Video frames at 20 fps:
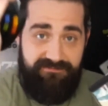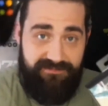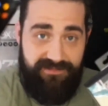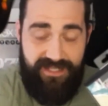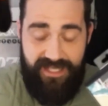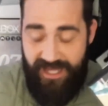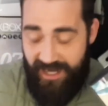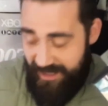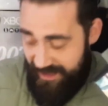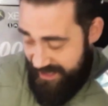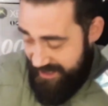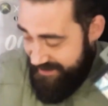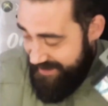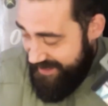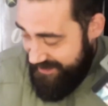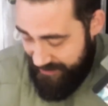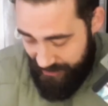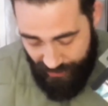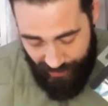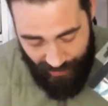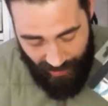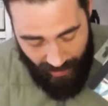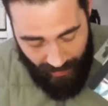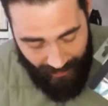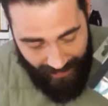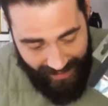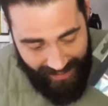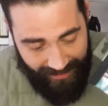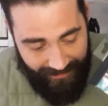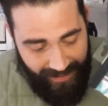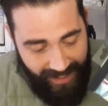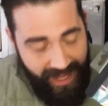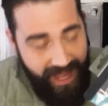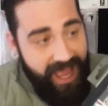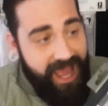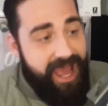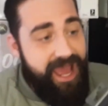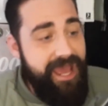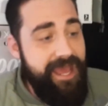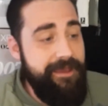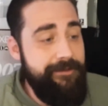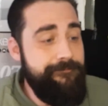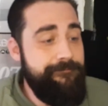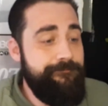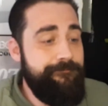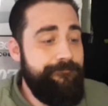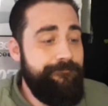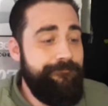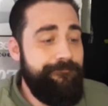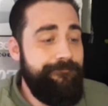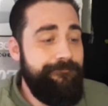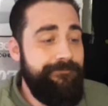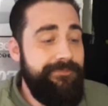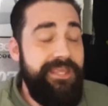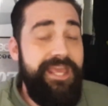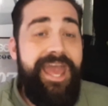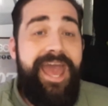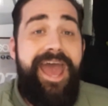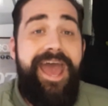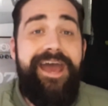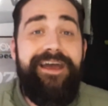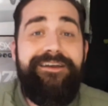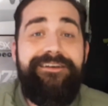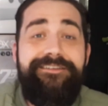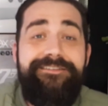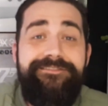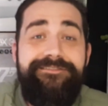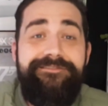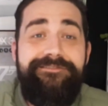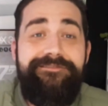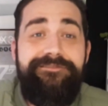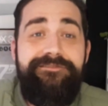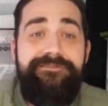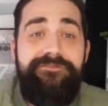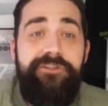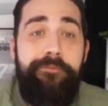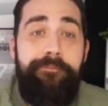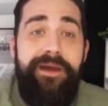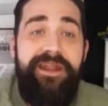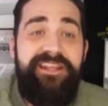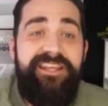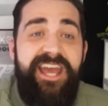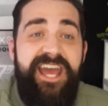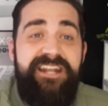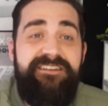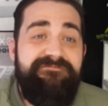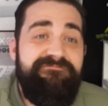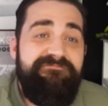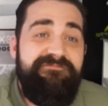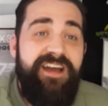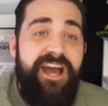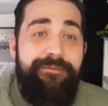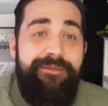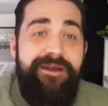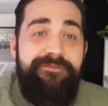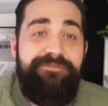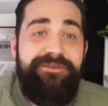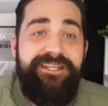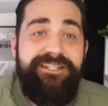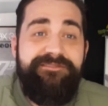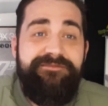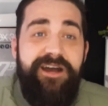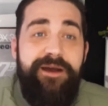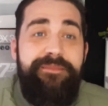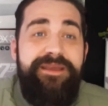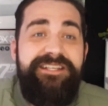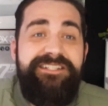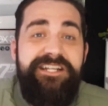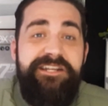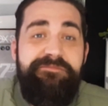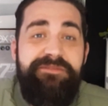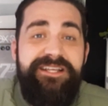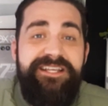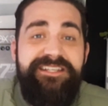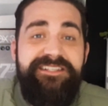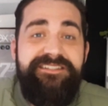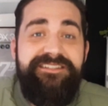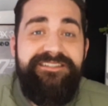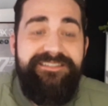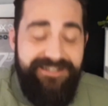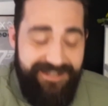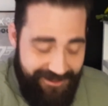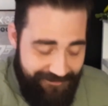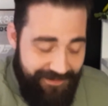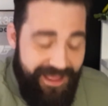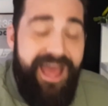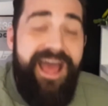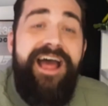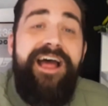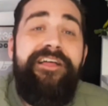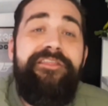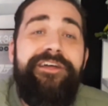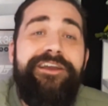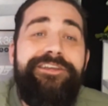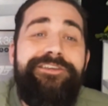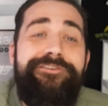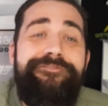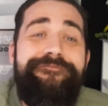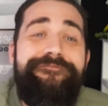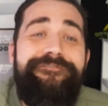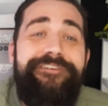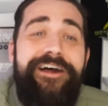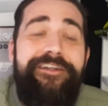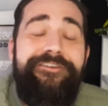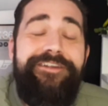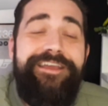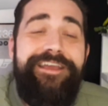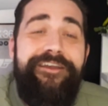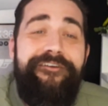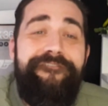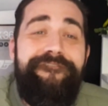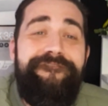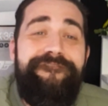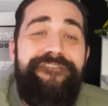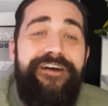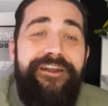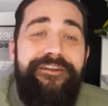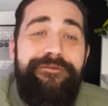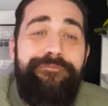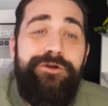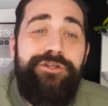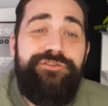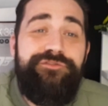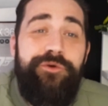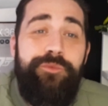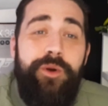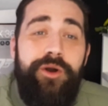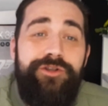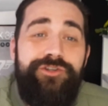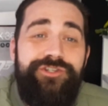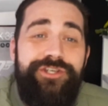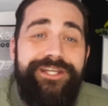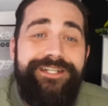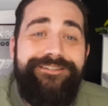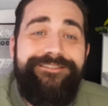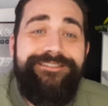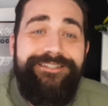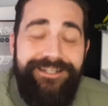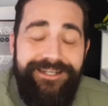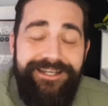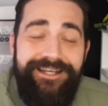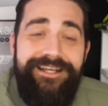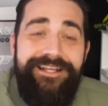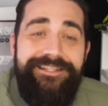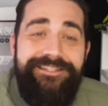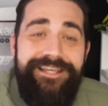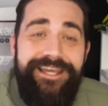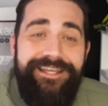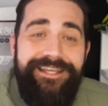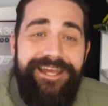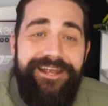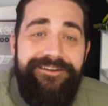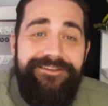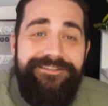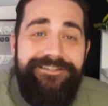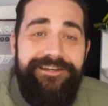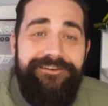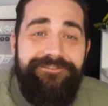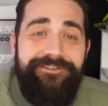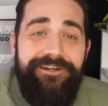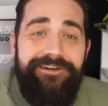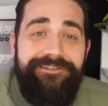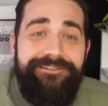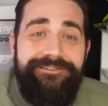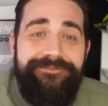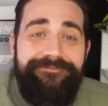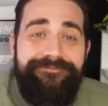Gonna keep that controller. Yeah, not bad again. I'm happy. I'm easily pleased. So thank you very, very much for watching. Take care of yourself, guys.